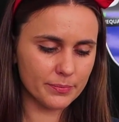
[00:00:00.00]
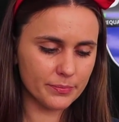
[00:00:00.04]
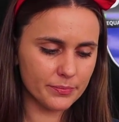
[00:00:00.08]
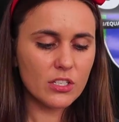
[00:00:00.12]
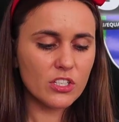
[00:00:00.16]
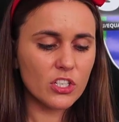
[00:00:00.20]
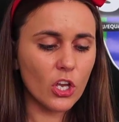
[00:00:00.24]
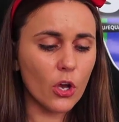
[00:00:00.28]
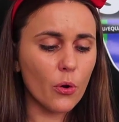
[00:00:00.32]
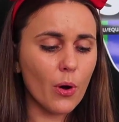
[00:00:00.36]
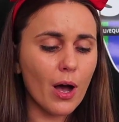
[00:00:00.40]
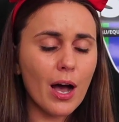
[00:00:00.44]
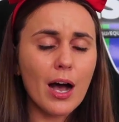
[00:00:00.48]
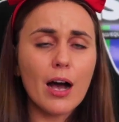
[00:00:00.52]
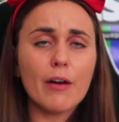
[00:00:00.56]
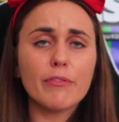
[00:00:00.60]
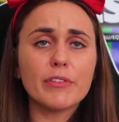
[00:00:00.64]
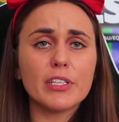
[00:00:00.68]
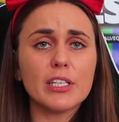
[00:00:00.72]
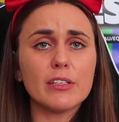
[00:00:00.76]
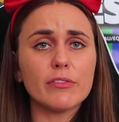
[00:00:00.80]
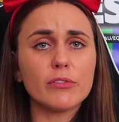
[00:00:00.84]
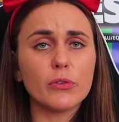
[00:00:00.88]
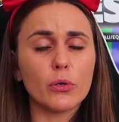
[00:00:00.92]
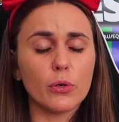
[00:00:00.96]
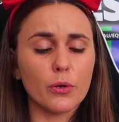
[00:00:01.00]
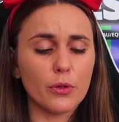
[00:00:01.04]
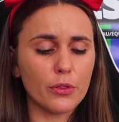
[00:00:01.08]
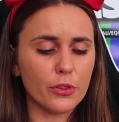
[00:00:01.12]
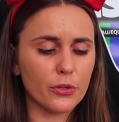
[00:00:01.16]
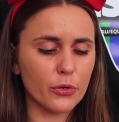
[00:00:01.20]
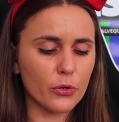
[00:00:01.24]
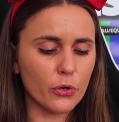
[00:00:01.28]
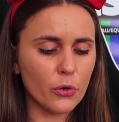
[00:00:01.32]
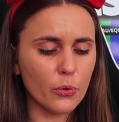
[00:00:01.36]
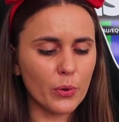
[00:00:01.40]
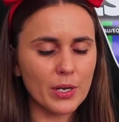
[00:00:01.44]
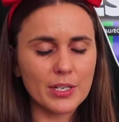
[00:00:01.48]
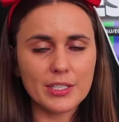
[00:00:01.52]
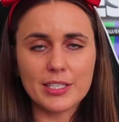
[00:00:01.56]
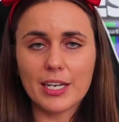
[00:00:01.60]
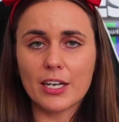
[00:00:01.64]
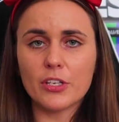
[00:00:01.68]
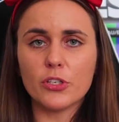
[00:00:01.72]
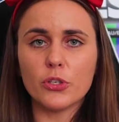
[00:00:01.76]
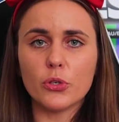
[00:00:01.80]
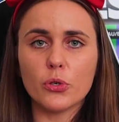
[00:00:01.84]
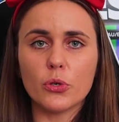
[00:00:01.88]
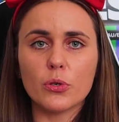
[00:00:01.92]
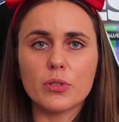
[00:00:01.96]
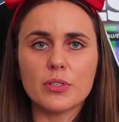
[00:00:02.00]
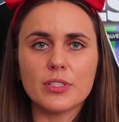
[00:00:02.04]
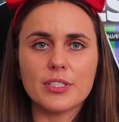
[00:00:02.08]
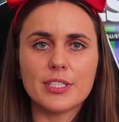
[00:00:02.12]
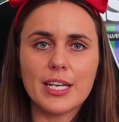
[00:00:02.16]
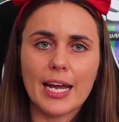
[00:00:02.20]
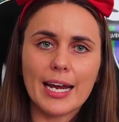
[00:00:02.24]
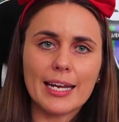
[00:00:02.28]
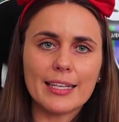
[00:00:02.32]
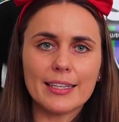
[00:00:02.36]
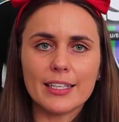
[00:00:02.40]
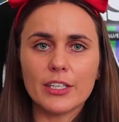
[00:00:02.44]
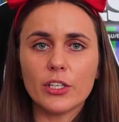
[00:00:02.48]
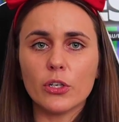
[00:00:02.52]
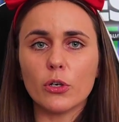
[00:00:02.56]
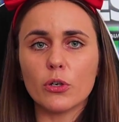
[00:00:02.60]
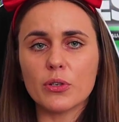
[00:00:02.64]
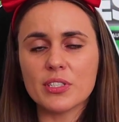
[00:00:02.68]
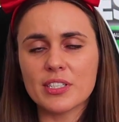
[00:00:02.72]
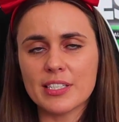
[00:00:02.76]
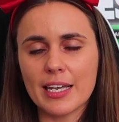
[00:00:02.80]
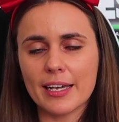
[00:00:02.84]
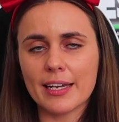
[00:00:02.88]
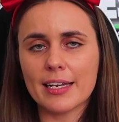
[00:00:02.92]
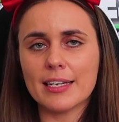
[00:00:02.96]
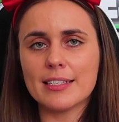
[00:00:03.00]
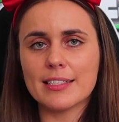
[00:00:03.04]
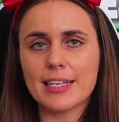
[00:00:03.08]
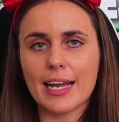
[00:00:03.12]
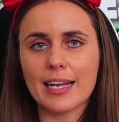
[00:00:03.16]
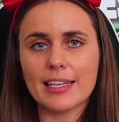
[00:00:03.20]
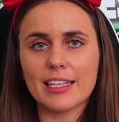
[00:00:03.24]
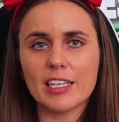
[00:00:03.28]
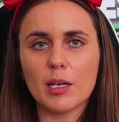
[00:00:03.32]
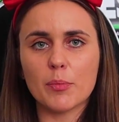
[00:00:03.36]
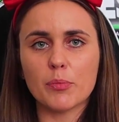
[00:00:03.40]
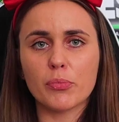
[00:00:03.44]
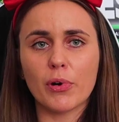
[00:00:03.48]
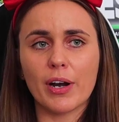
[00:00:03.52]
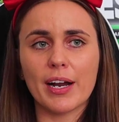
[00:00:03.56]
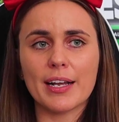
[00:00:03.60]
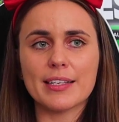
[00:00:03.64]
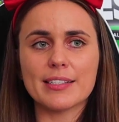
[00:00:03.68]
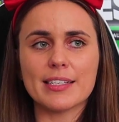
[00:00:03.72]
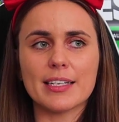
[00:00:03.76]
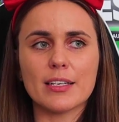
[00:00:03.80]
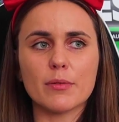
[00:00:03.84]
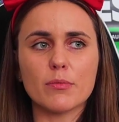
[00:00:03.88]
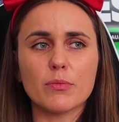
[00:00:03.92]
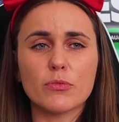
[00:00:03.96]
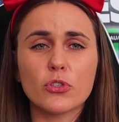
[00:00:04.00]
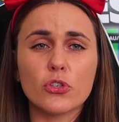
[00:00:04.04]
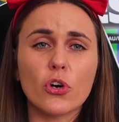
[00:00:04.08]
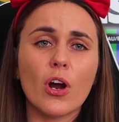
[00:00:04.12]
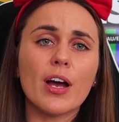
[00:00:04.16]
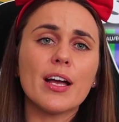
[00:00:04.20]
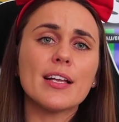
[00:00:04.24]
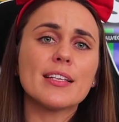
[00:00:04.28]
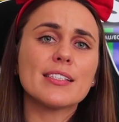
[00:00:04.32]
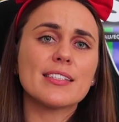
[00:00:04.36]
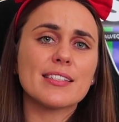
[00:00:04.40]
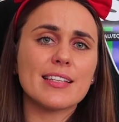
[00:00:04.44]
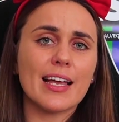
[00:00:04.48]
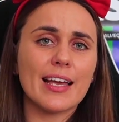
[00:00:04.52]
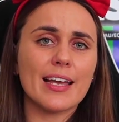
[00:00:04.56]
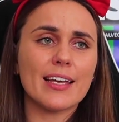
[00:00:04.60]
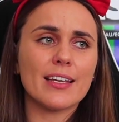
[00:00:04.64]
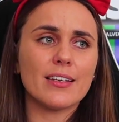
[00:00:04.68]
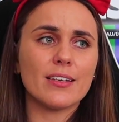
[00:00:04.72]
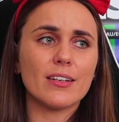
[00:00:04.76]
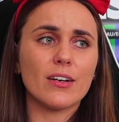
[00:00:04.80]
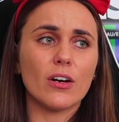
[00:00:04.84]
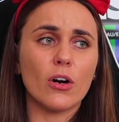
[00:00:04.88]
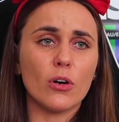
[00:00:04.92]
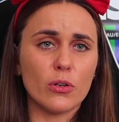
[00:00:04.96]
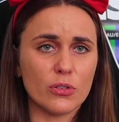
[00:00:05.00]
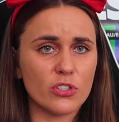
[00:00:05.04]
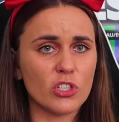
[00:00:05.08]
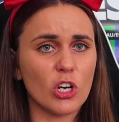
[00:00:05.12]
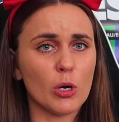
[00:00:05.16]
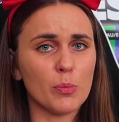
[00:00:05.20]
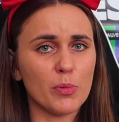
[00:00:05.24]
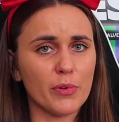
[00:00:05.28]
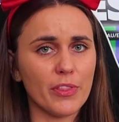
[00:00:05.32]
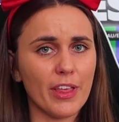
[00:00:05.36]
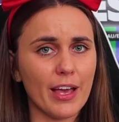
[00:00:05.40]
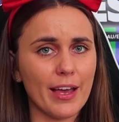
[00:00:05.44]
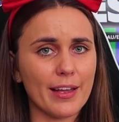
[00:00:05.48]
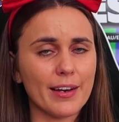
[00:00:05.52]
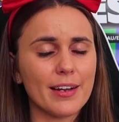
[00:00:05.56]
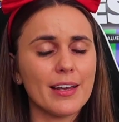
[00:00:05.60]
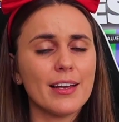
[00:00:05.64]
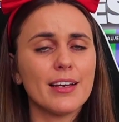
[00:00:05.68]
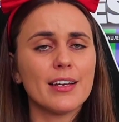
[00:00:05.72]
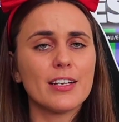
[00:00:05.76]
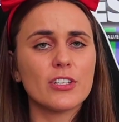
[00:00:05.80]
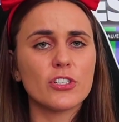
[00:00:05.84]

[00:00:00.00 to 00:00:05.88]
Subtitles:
So after you've gone through and done your daily or second daily appraising, try and stay on top of that.